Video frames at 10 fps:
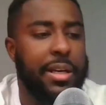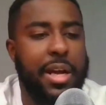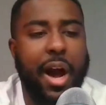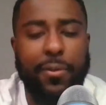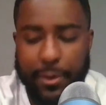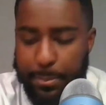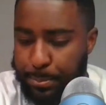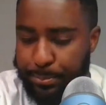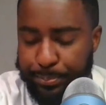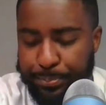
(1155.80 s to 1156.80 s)
Dee Alford.
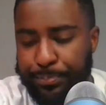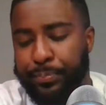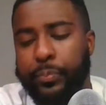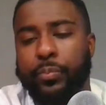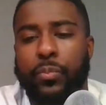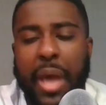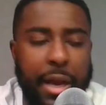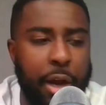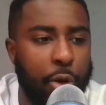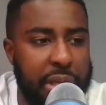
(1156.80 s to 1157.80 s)

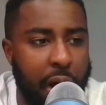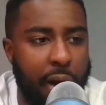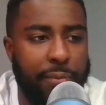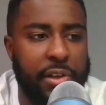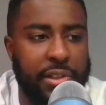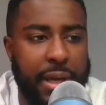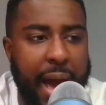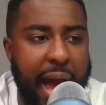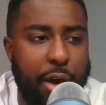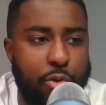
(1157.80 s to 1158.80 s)
I know Dee Alford is a
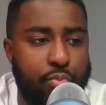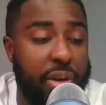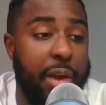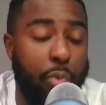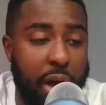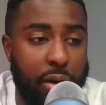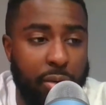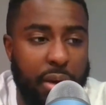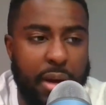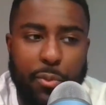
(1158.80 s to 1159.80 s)
guy who played
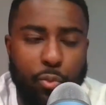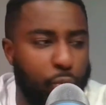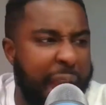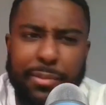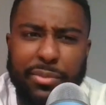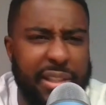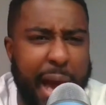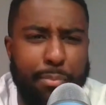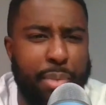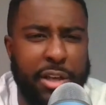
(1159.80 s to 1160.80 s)
well, randomly
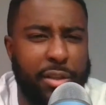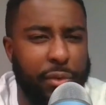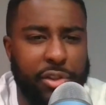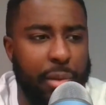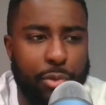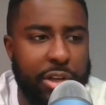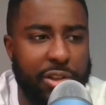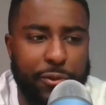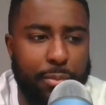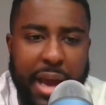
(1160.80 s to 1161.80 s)
got benched for some
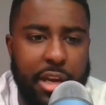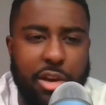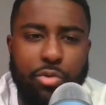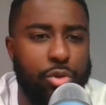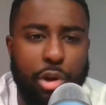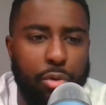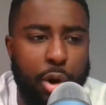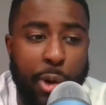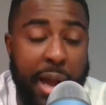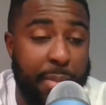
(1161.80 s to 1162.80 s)
reason for Mike Hughes. Don't
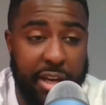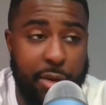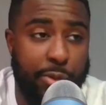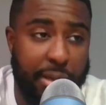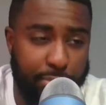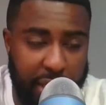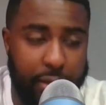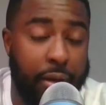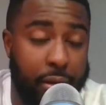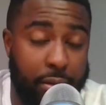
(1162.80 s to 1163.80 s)
know why. Mike Hughes didn't
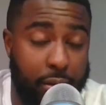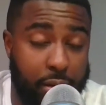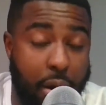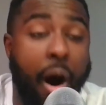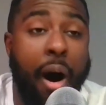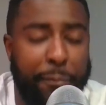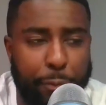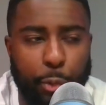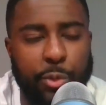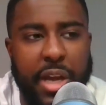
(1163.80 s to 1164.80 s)
play
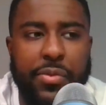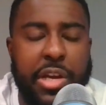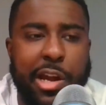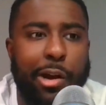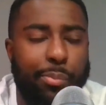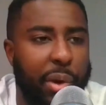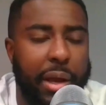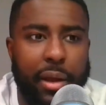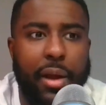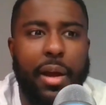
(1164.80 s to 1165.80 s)
awful to end the year, but